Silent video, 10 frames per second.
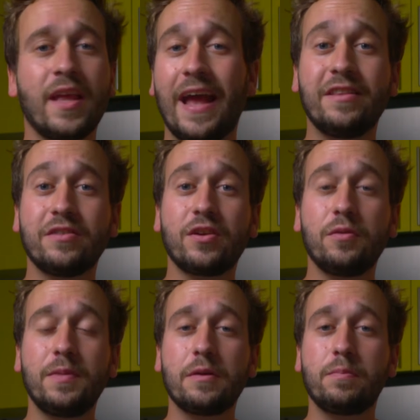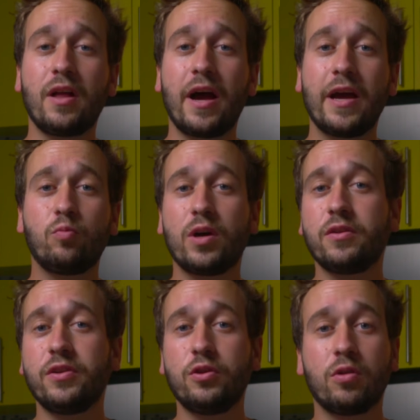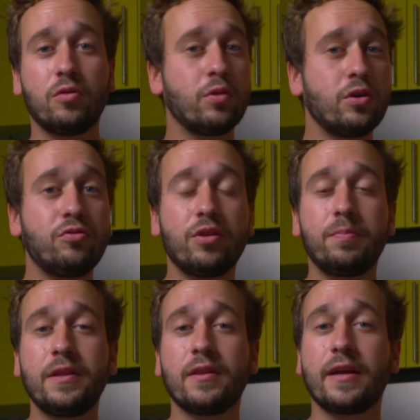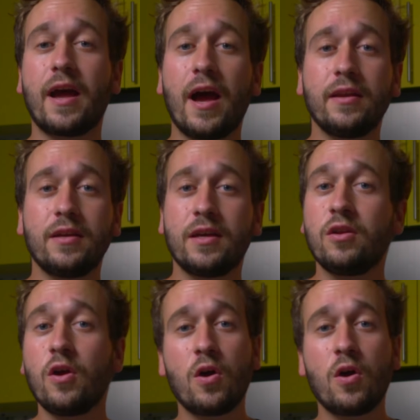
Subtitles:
And this could be applied whether you are road tripping like I did,